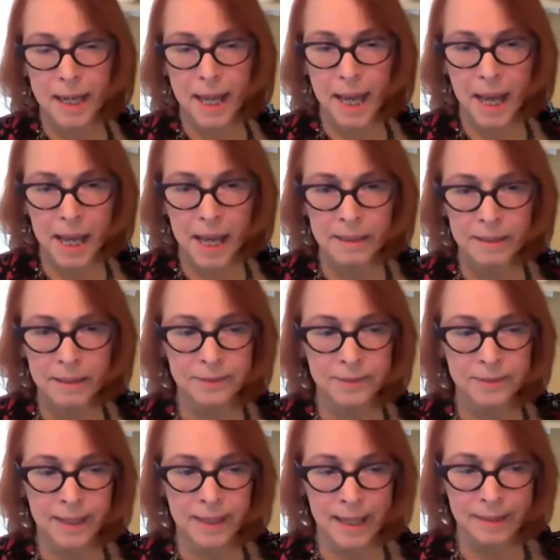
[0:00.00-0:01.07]
had a
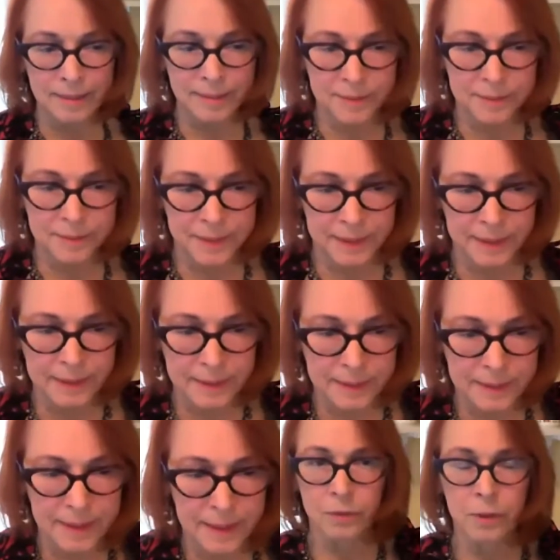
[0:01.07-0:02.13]
philosophy
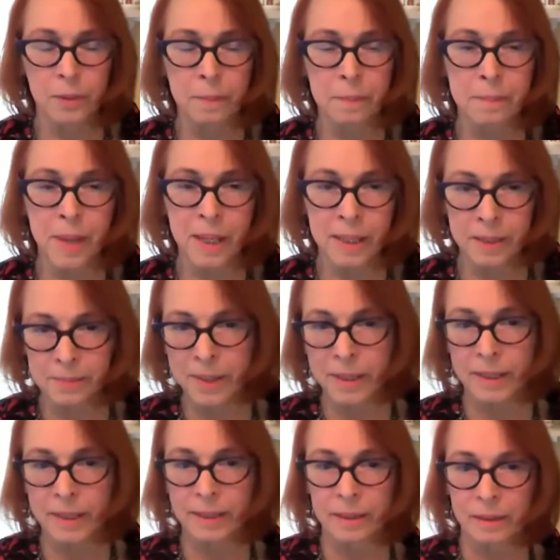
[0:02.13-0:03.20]
for many,
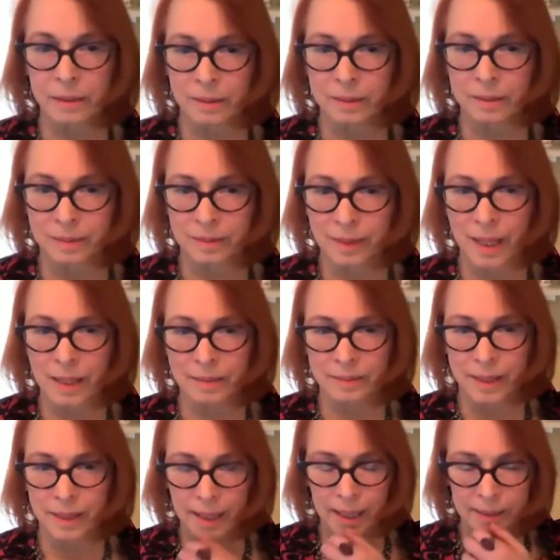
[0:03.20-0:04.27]
many years
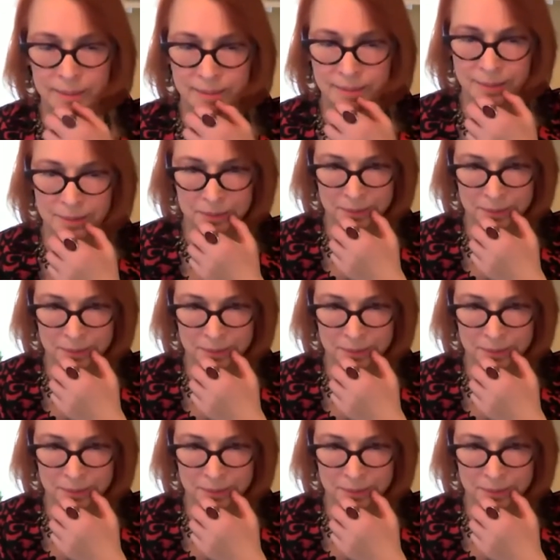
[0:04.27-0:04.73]
as I got sicker